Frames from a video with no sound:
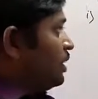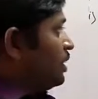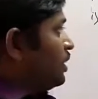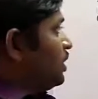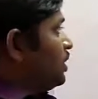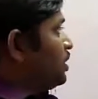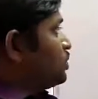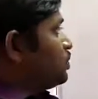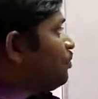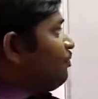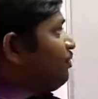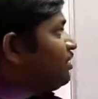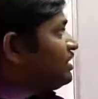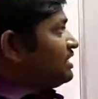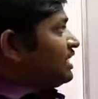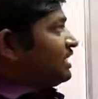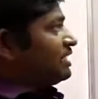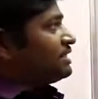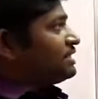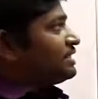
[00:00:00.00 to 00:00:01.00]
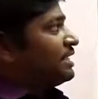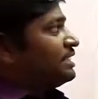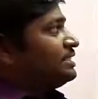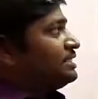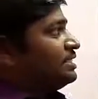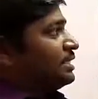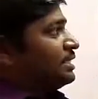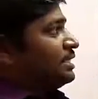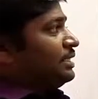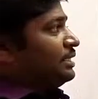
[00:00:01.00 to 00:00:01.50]
So first let us
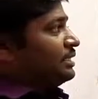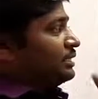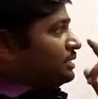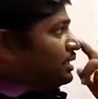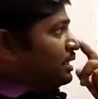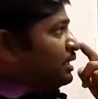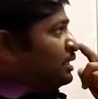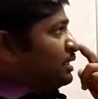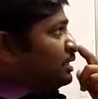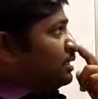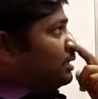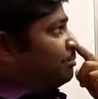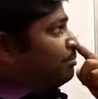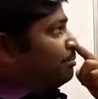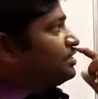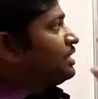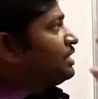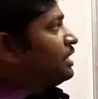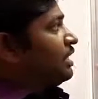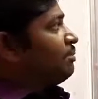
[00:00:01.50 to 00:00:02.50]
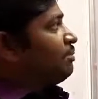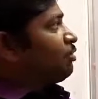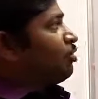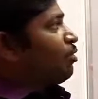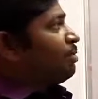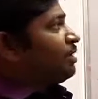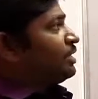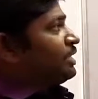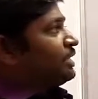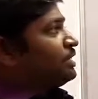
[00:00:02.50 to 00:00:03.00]
consider the physical
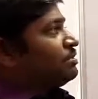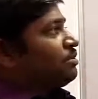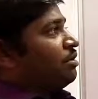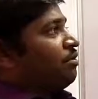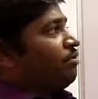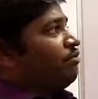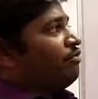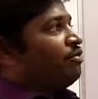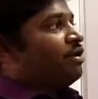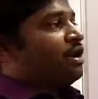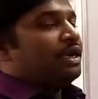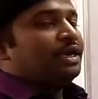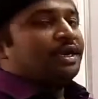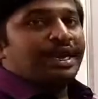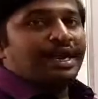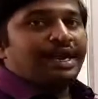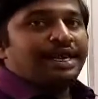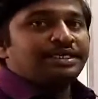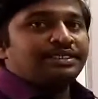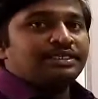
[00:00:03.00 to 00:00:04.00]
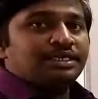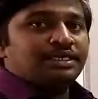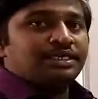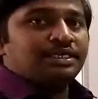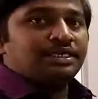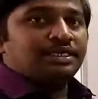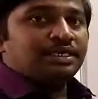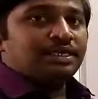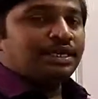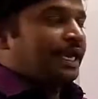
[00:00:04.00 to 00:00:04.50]
properties of aldehydes and
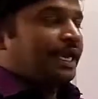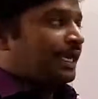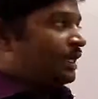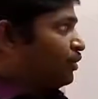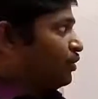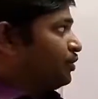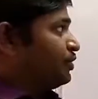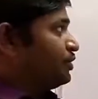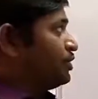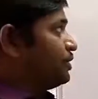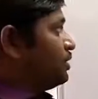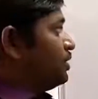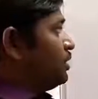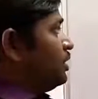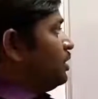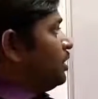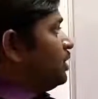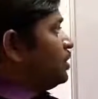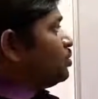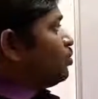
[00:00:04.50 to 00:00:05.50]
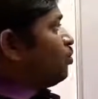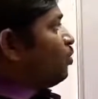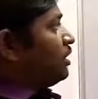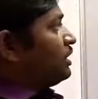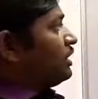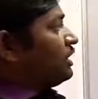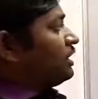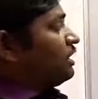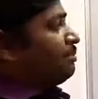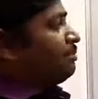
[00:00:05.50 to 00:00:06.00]
ketones. So what
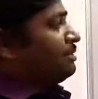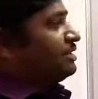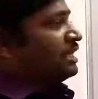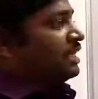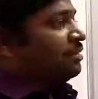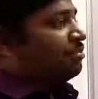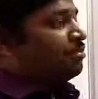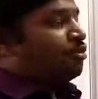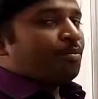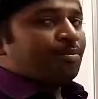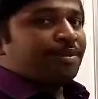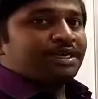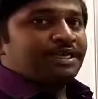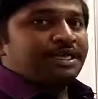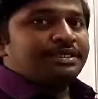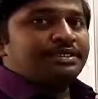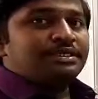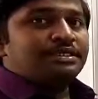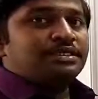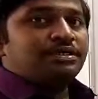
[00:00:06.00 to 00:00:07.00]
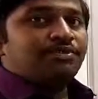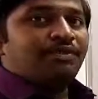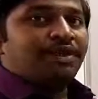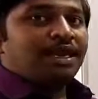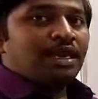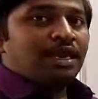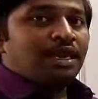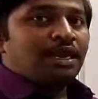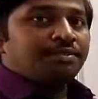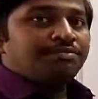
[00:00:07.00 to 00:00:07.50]
are the physical properties we
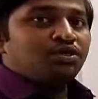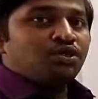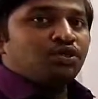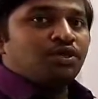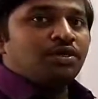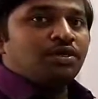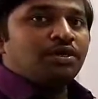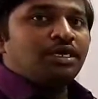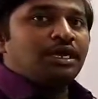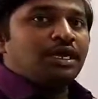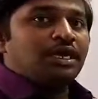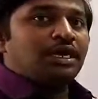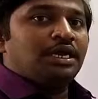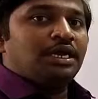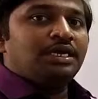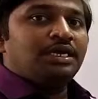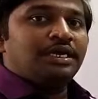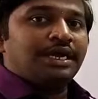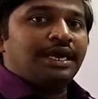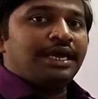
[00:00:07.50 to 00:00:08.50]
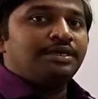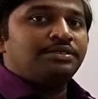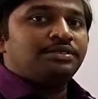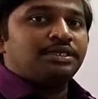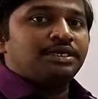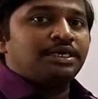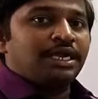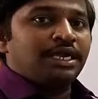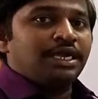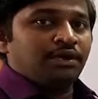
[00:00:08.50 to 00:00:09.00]
can observe in aldehydes
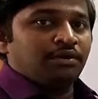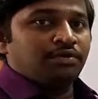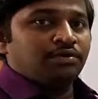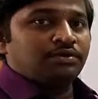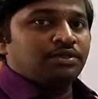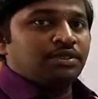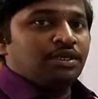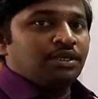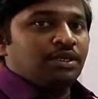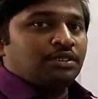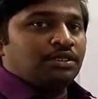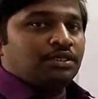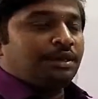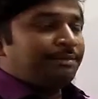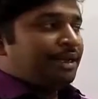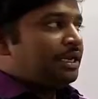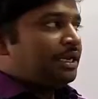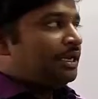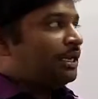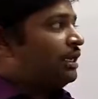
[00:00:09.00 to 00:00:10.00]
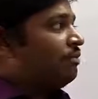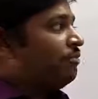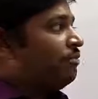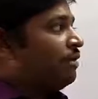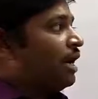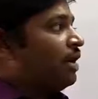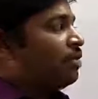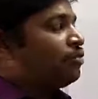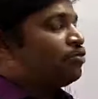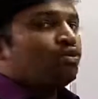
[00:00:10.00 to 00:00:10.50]
and ketones? Mainly we
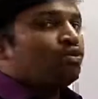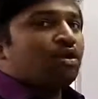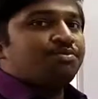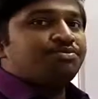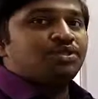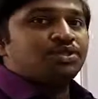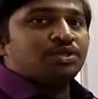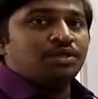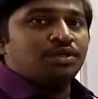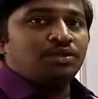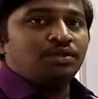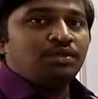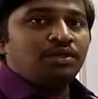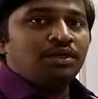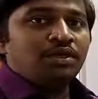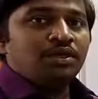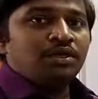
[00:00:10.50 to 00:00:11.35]
have to observe